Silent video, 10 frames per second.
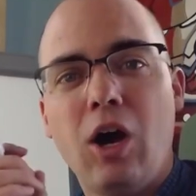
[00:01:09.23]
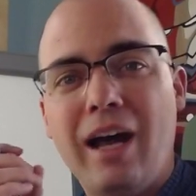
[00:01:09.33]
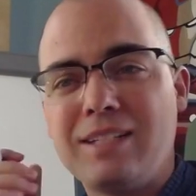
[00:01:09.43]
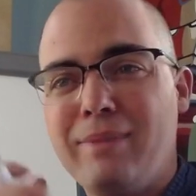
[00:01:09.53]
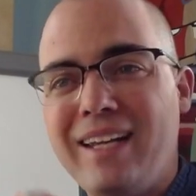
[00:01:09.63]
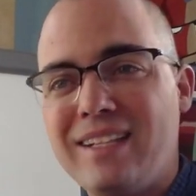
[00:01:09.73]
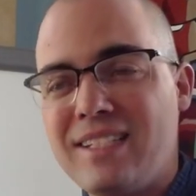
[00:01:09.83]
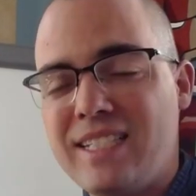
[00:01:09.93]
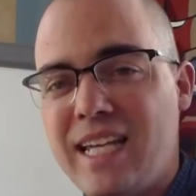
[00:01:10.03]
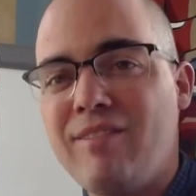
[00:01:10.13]
as many as
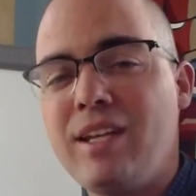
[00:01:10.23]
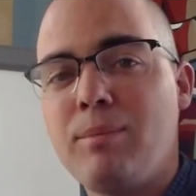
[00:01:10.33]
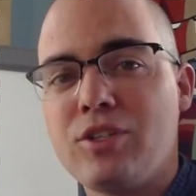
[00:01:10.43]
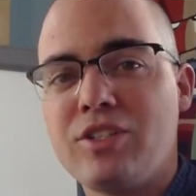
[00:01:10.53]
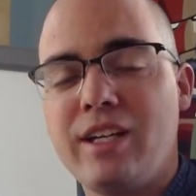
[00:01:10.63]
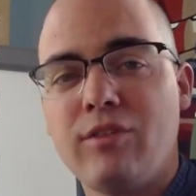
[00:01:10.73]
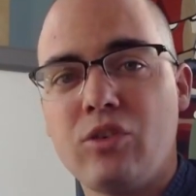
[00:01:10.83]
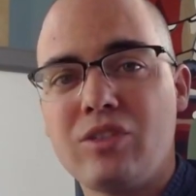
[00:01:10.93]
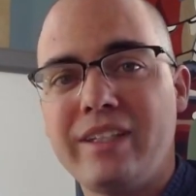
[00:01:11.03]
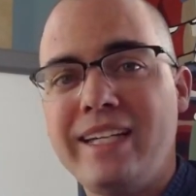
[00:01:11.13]
70% of
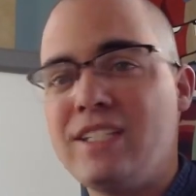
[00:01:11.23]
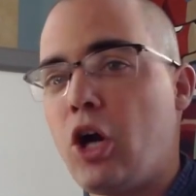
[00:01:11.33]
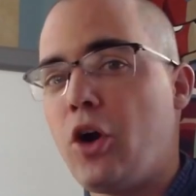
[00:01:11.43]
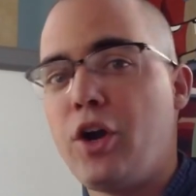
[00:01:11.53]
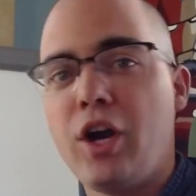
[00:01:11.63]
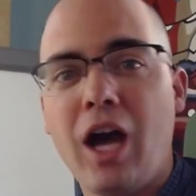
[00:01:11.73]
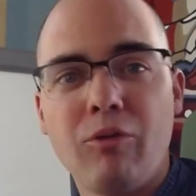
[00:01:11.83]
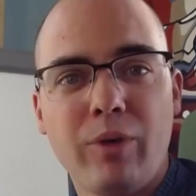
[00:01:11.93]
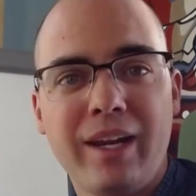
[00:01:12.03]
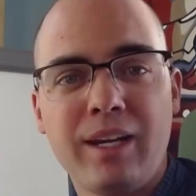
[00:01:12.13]
those leads are
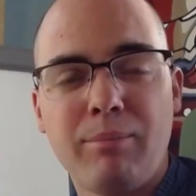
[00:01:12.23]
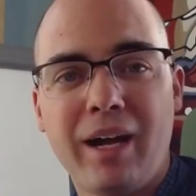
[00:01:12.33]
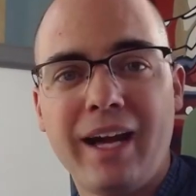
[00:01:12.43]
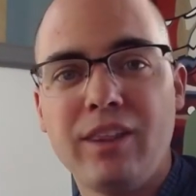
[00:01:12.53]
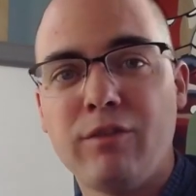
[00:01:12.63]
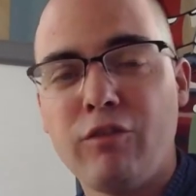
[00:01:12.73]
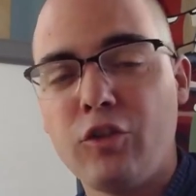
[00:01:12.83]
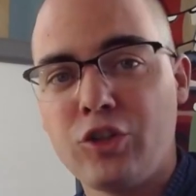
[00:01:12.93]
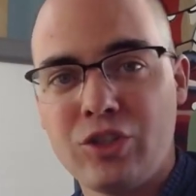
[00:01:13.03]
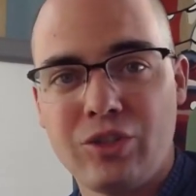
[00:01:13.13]
not ready to buy in the
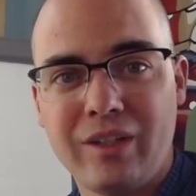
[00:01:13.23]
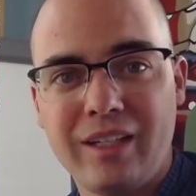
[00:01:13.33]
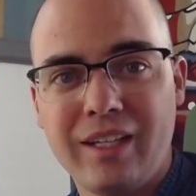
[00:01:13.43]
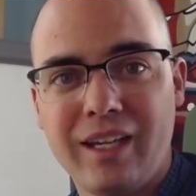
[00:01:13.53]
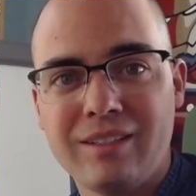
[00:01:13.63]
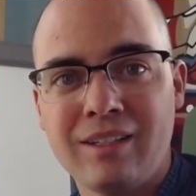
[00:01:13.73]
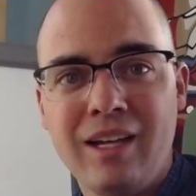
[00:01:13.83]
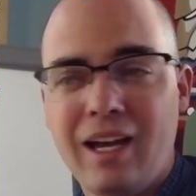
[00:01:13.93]
first 30 days.